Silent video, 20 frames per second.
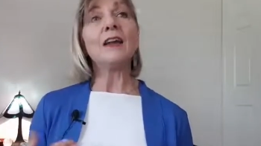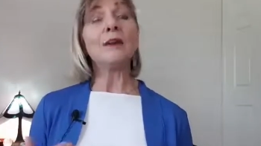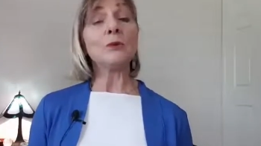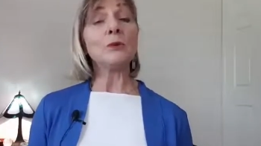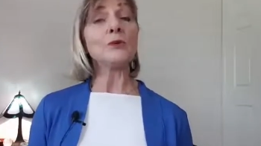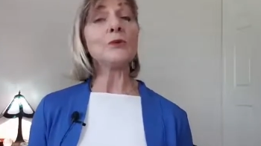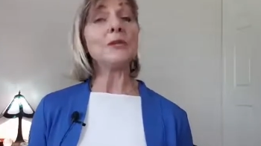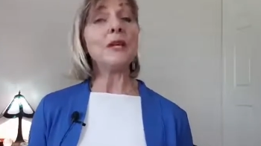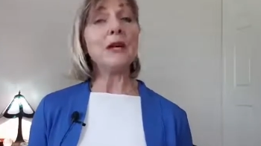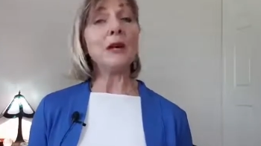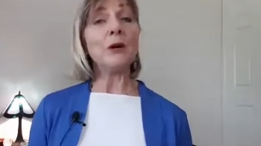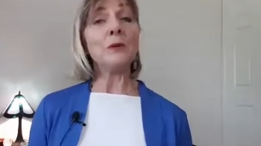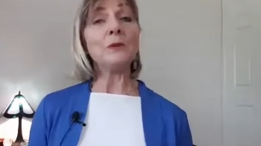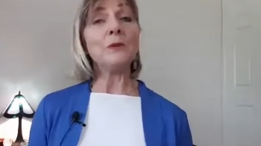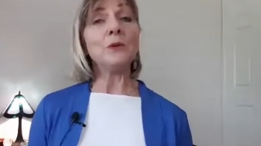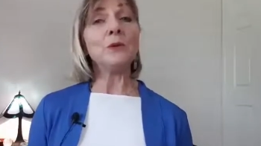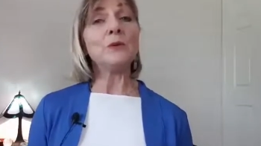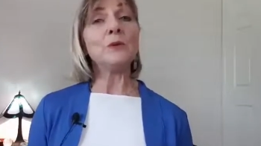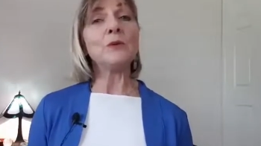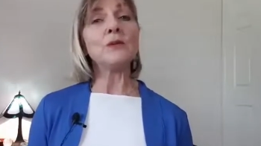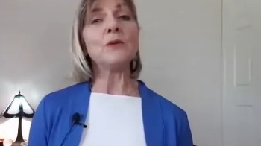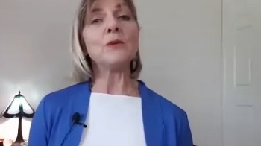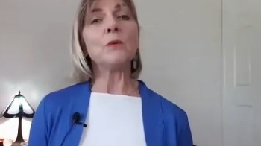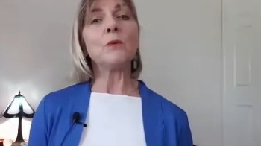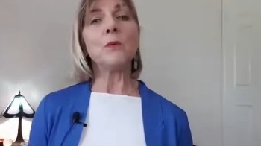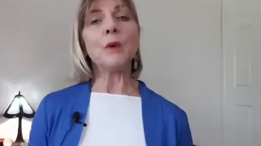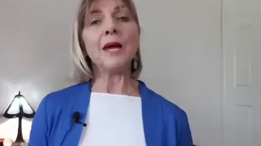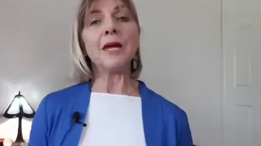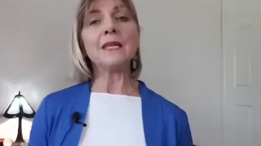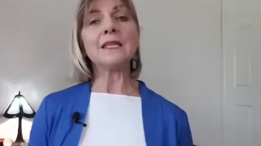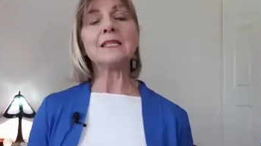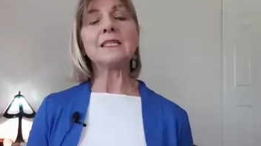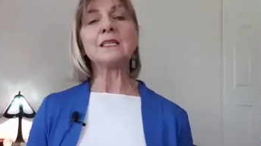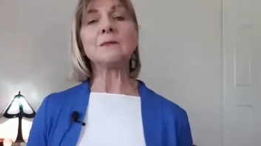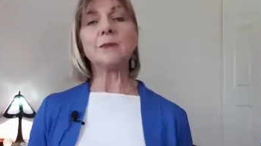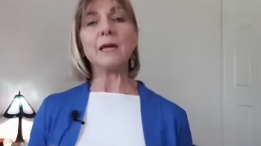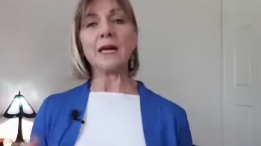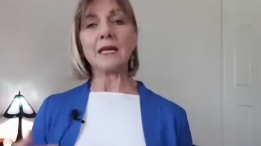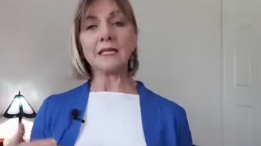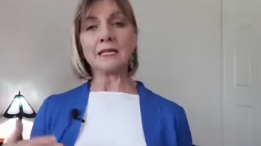I'll also help you with
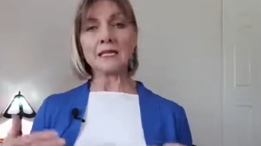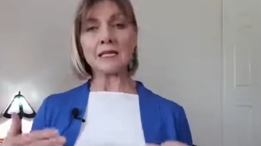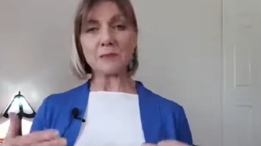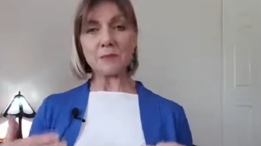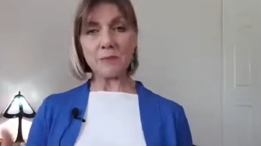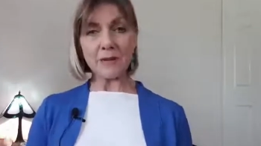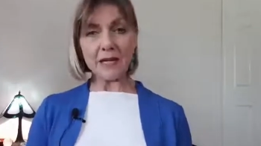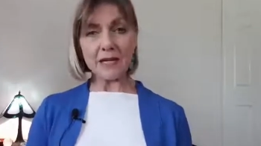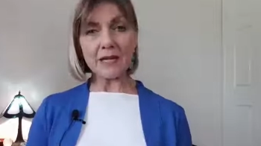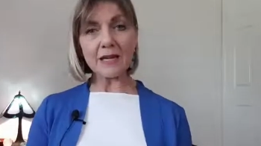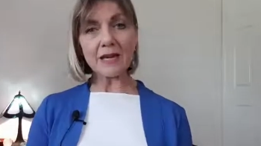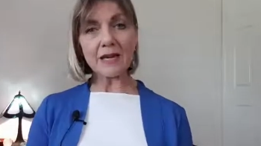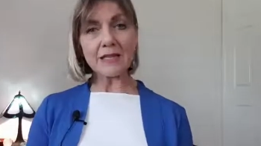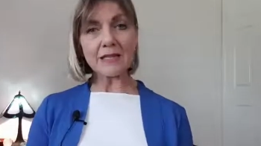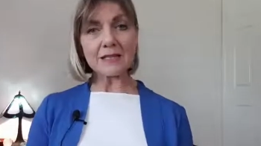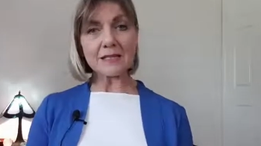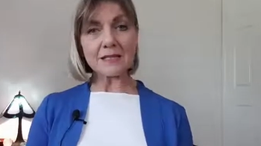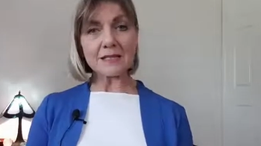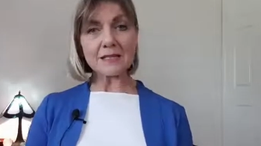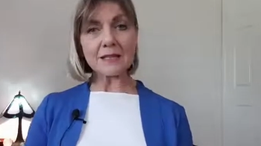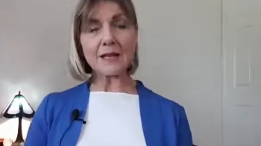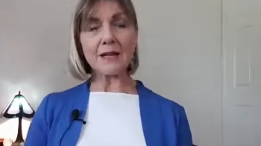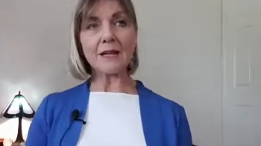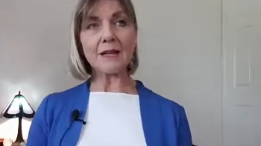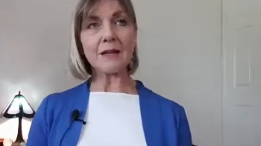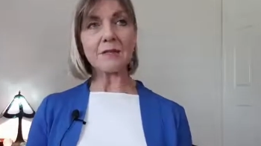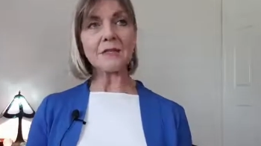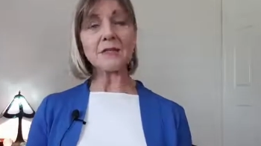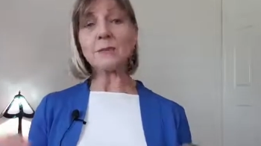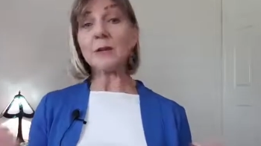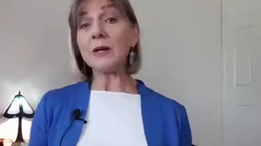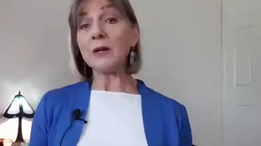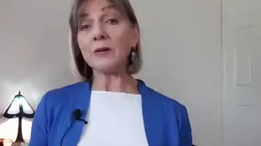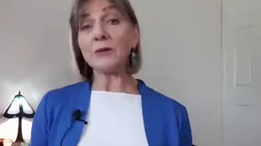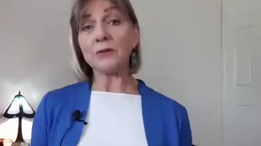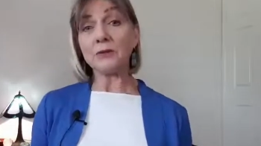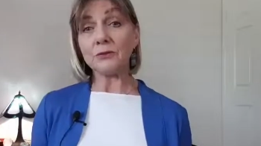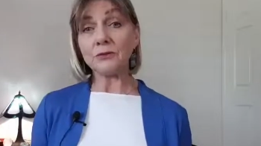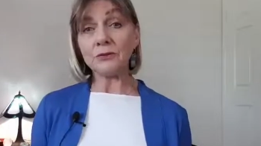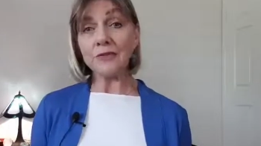ways to be able to speak and
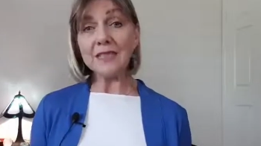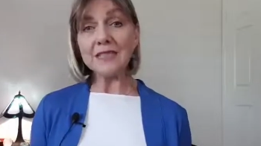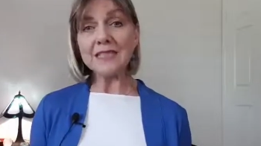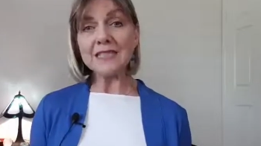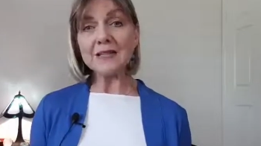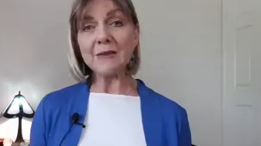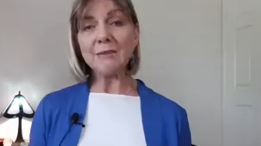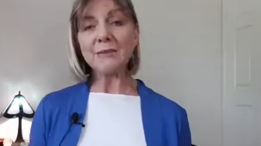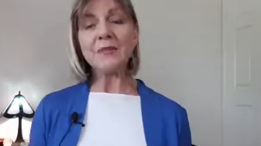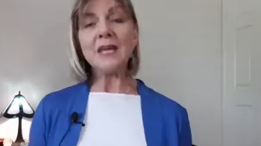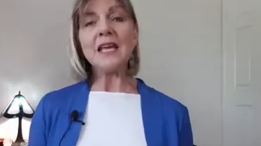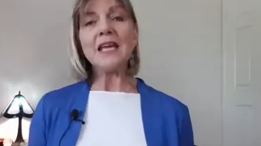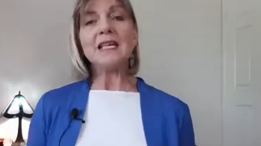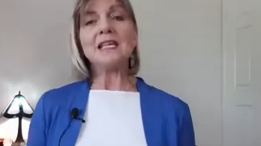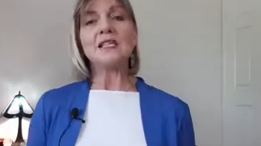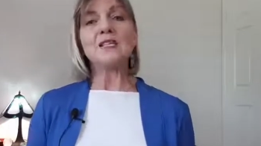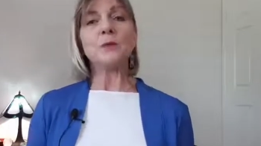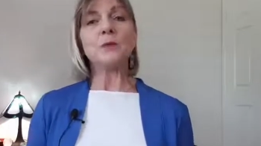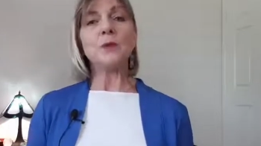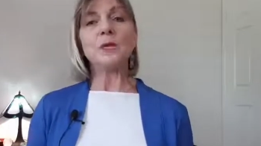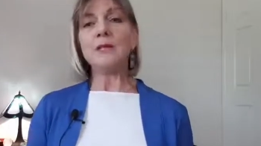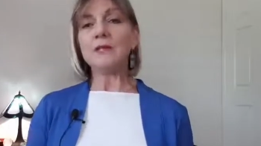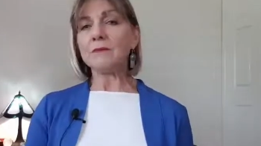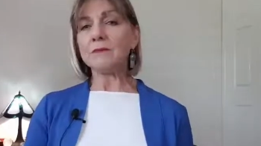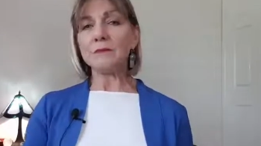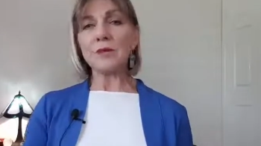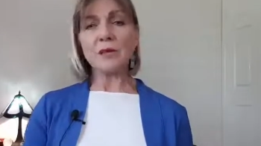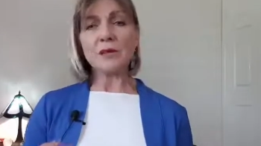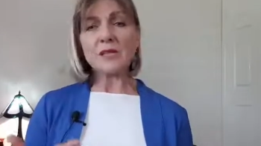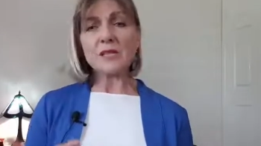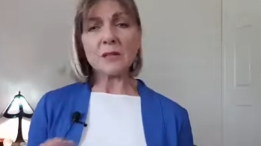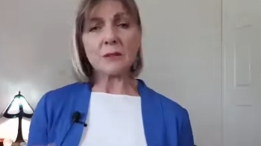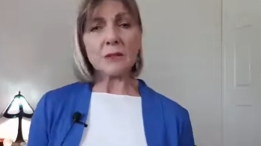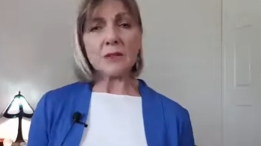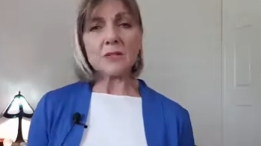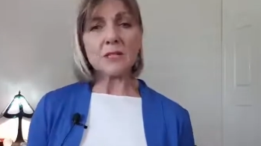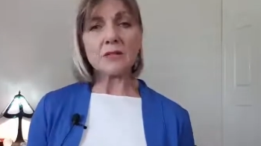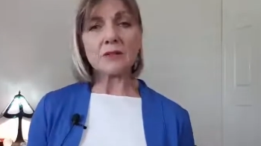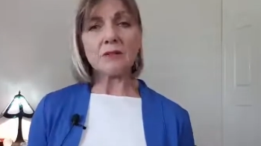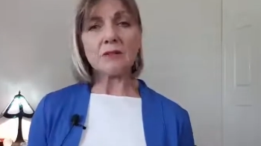speak on your feet. So when
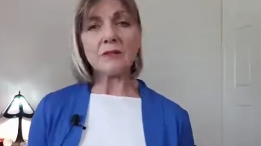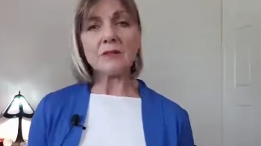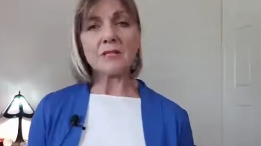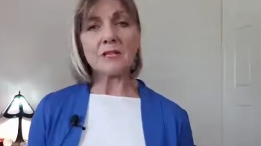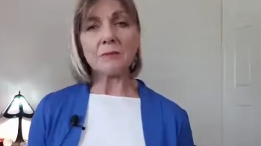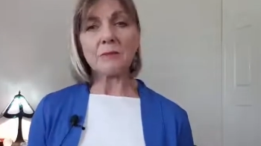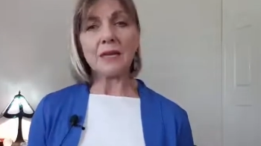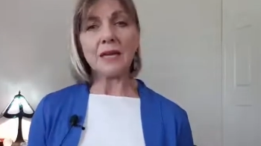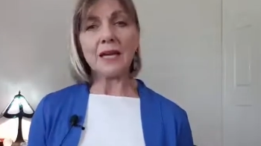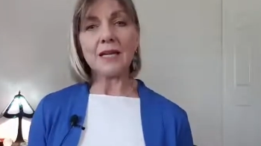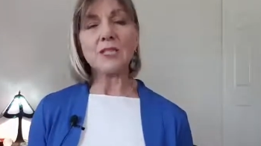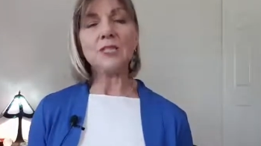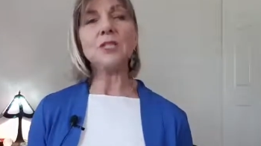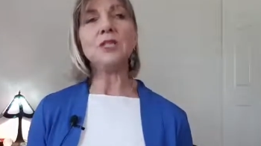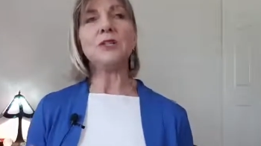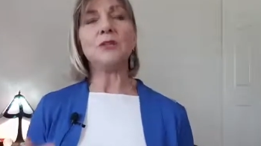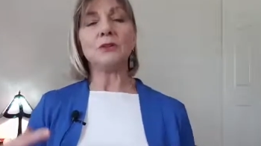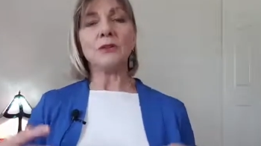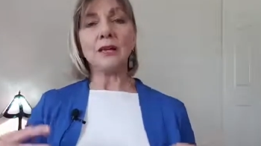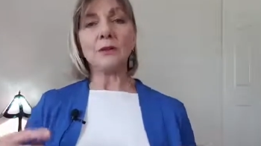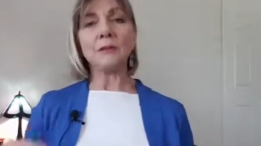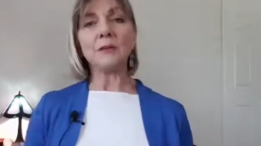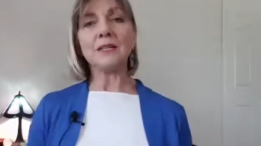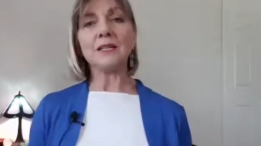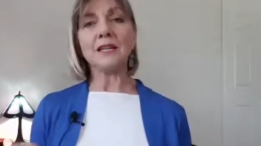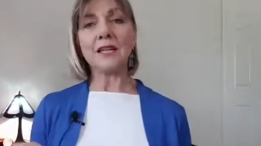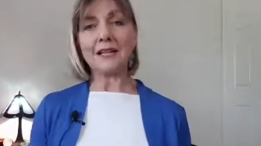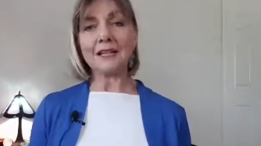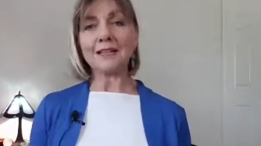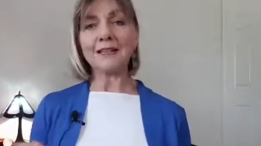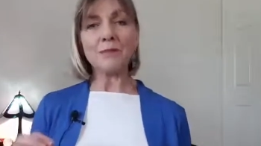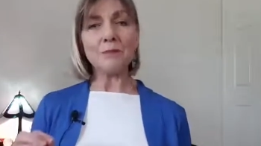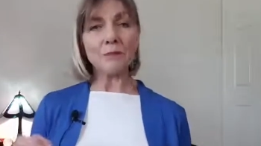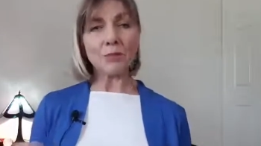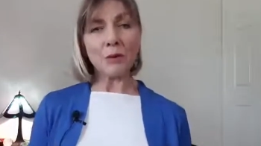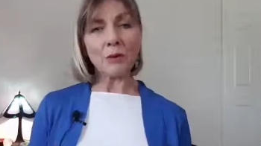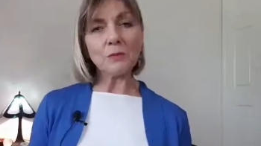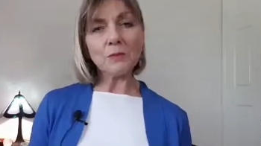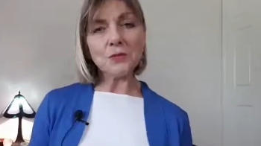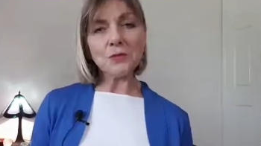someone's thrown something at you, you're able to, like,
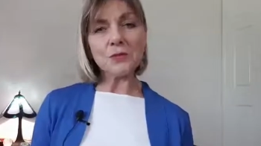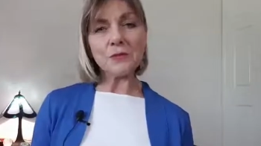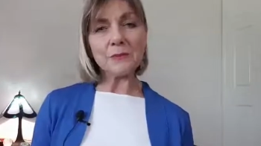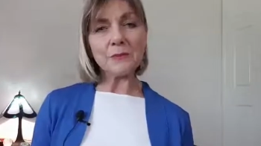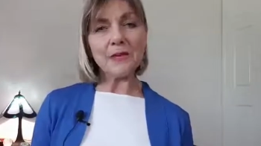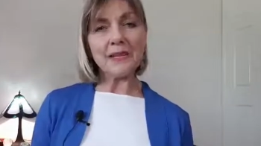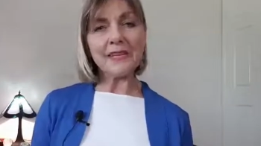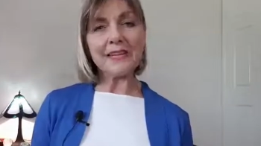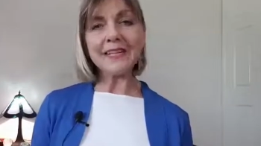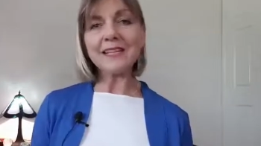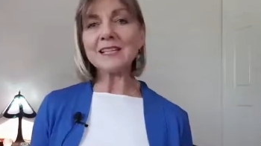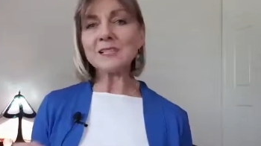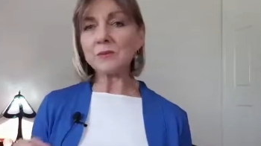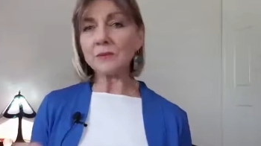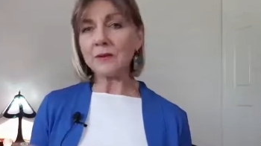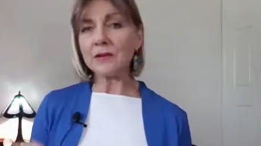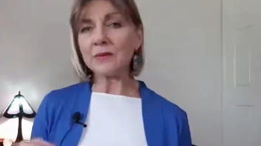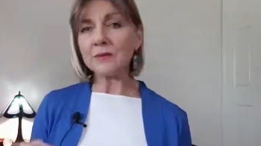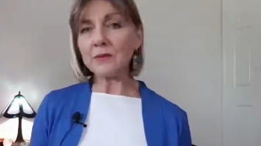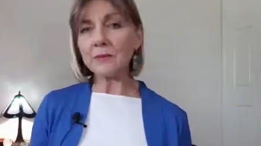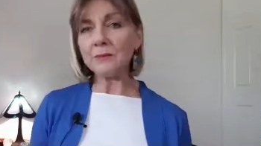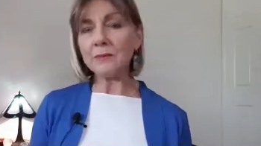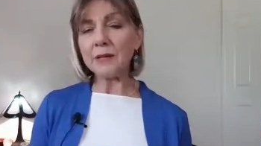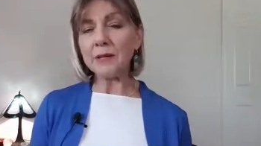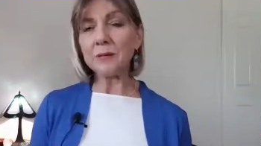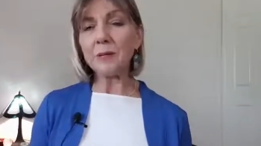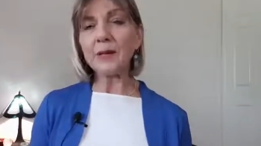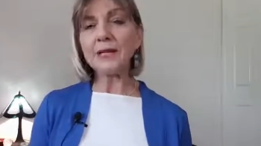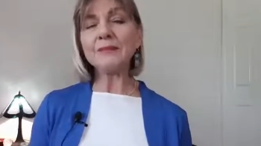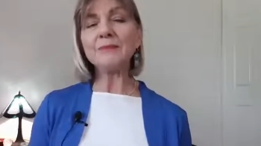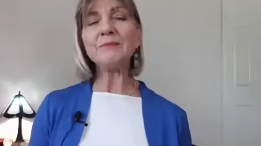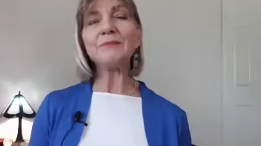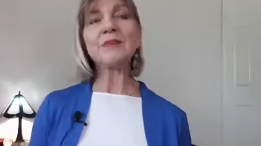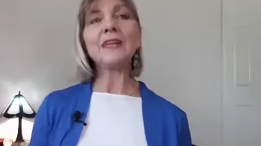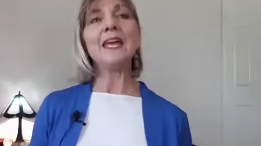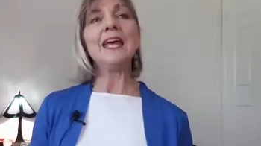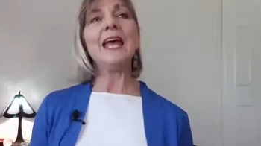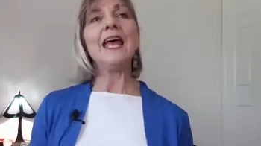impromptu speaking. It's one of a big one.